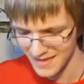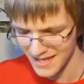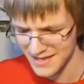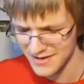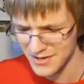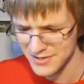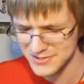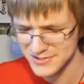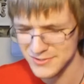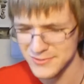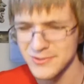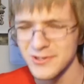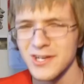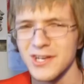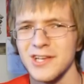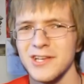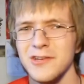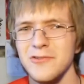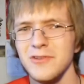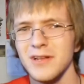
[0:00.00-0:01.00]
And also,
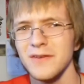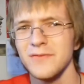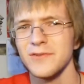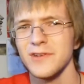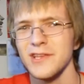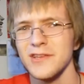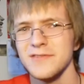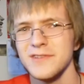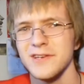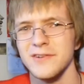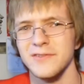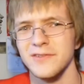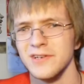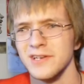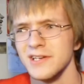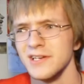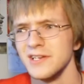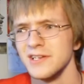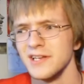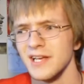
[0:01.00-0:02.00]
you love what you do.
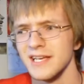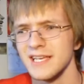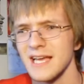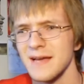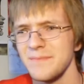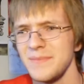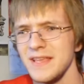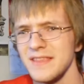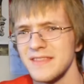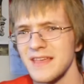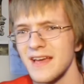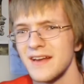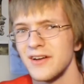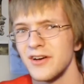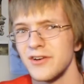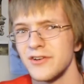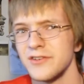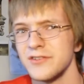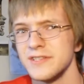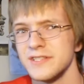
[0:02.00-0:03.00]
It can't be that
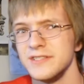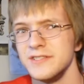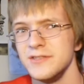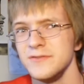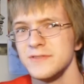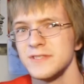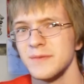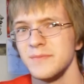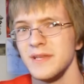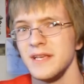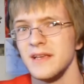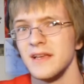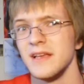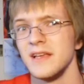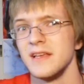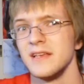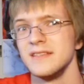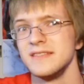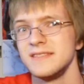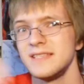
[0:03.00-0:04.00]
hard to do something
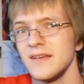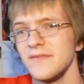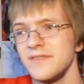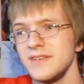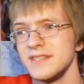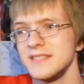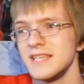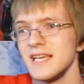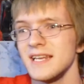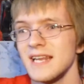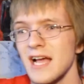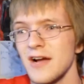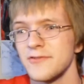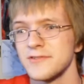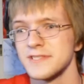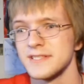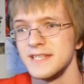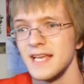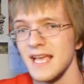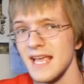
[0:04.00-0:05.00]
7 to 10
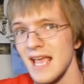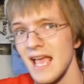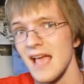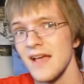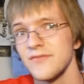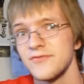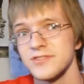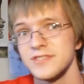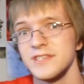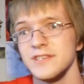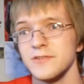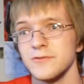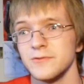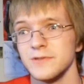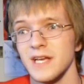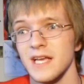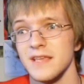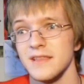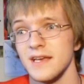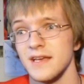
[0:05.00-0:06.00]
hours a day every single
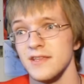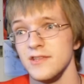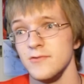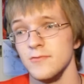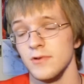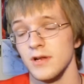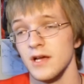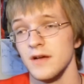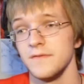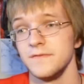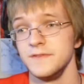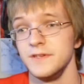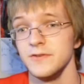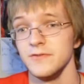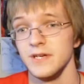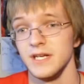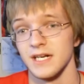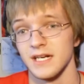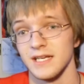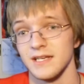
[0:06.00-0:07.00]
day that you love
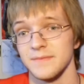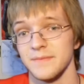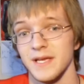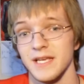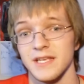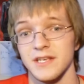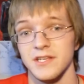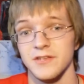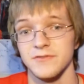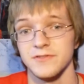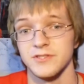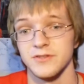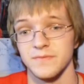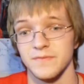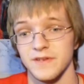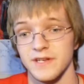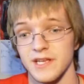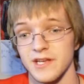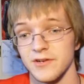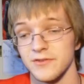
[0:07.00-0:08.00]
doing, like making YouTube
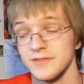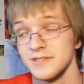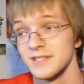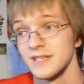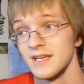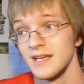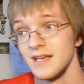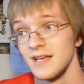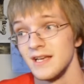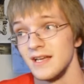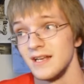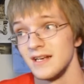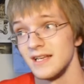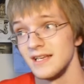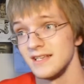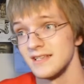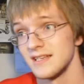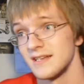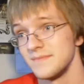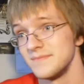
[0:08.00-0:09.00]
videos.
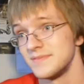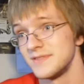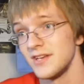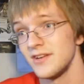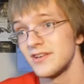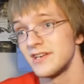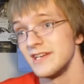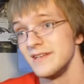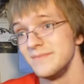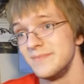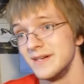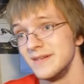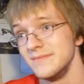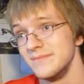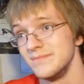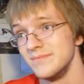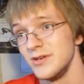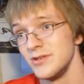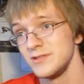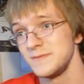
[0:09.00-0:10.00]
Like, I'm sorry,
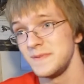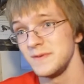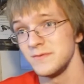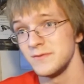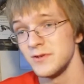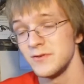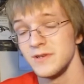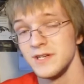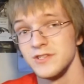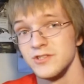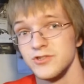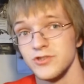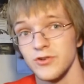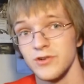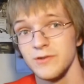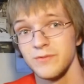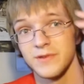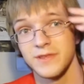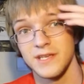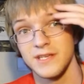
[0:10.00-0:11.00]
but most people don't
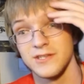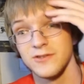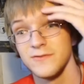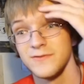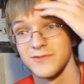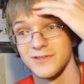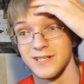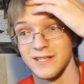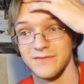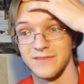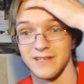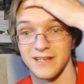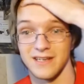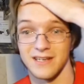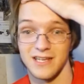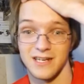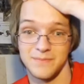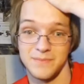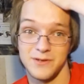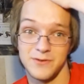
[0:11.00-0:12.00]
enjoy what they do for a living. A
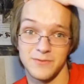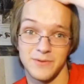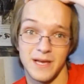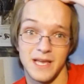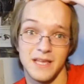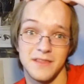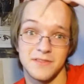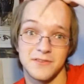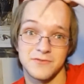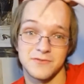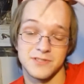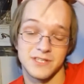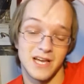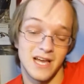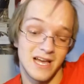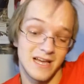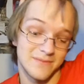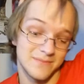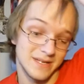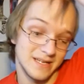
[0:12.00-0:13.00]
lot of people hate their
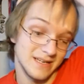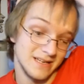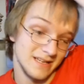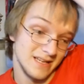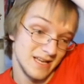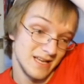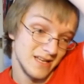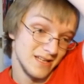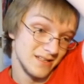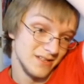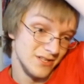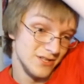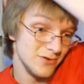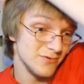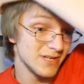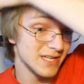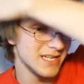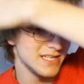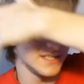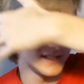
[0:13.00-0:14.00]
job, and
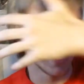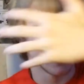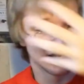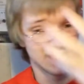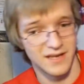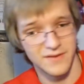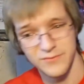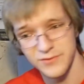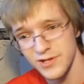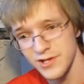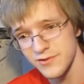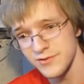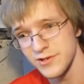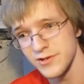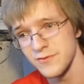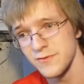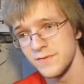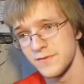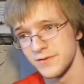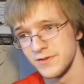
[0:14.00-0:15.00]
you getting to love what you
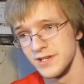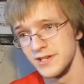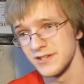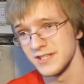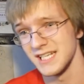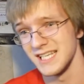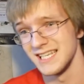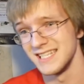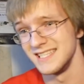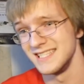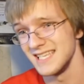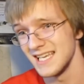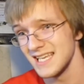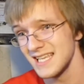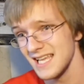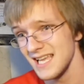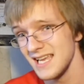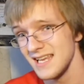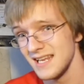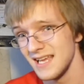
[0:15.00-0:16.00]
do for nearly a
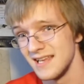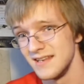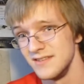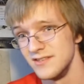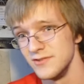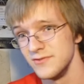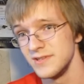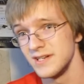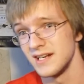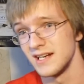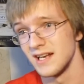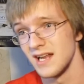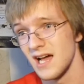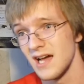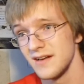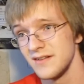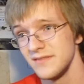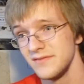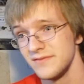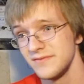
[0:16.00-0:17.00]
decade and doing a
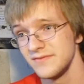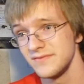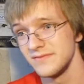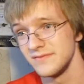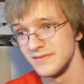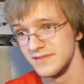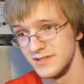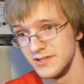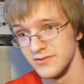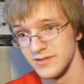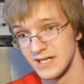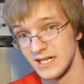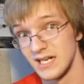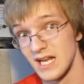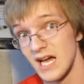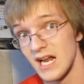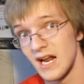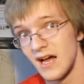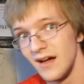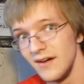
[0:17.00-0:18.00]
lot
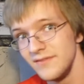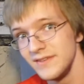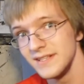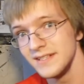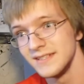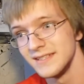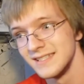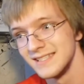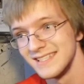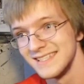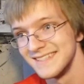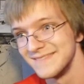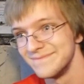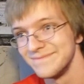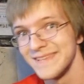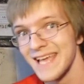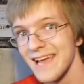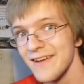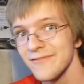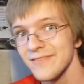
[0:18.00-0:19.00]
of it
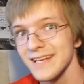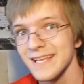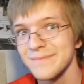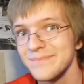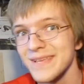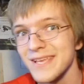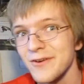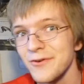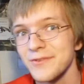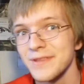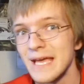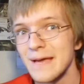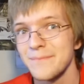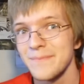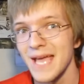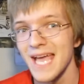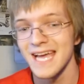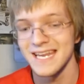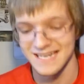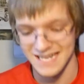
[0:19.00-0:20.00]
can't really be all
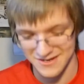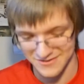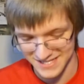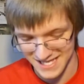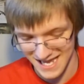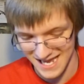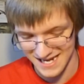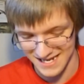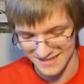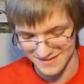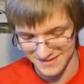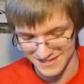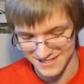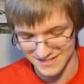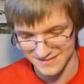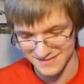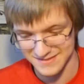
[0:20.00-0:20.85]
that bad now, can it?